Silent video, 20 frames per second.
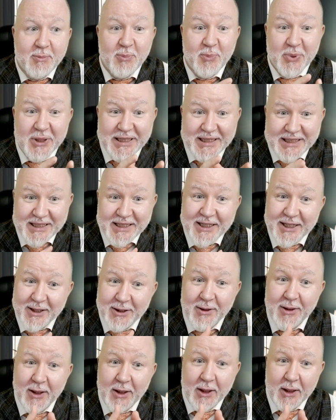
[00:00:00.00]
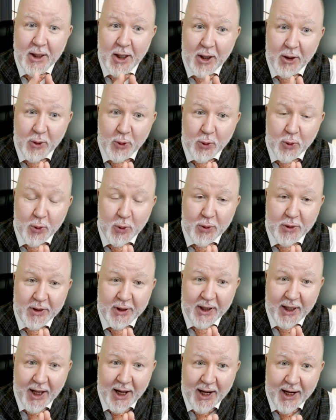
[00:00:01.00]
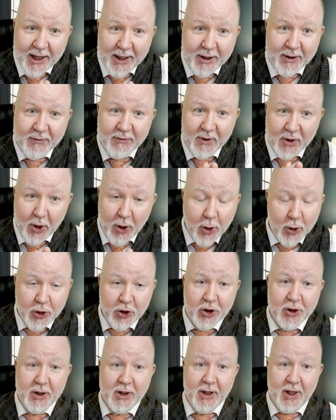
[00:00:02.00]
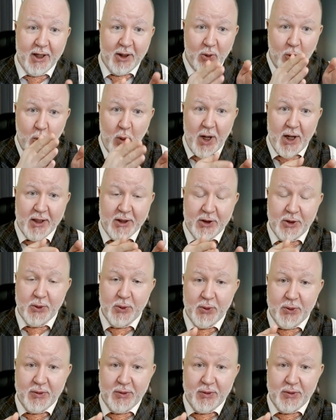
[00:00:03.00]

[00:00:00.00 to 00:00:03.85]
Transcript: particular cold line of logic like 1, 2,